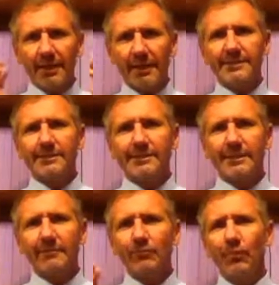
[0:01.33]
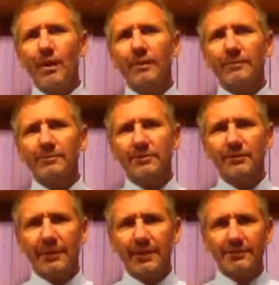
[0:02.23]
Ladies and gentlemen, welcome to
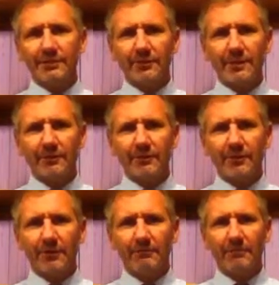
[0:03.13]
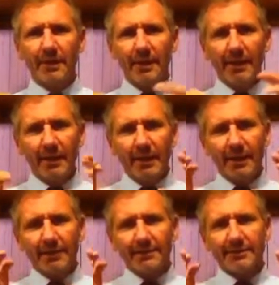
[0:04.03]
lawcaseuk.com.
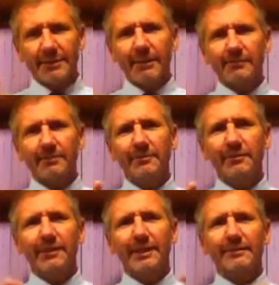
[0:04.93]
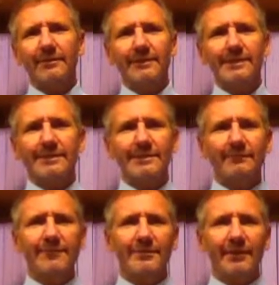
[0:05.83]
Today I'm going to be looking at the
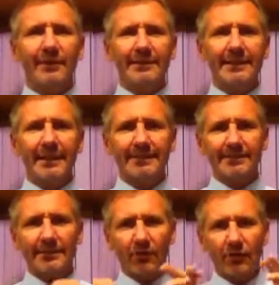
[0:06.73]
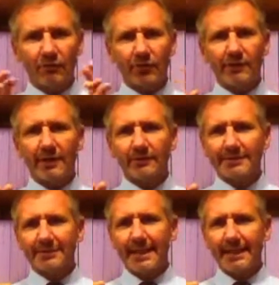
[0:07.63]
1979 case of the Crown
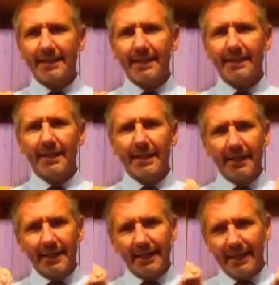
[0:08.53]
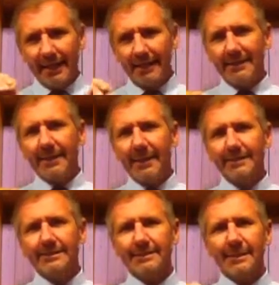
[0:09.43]
and Sang. In the
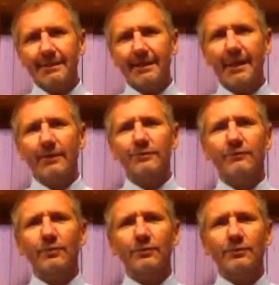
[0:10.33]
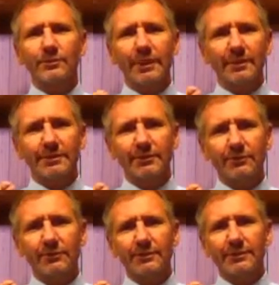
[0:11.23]
case, the House of Lords was asked
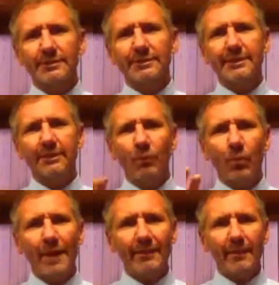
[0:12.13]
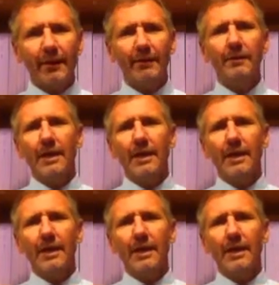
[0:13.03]
to consider whether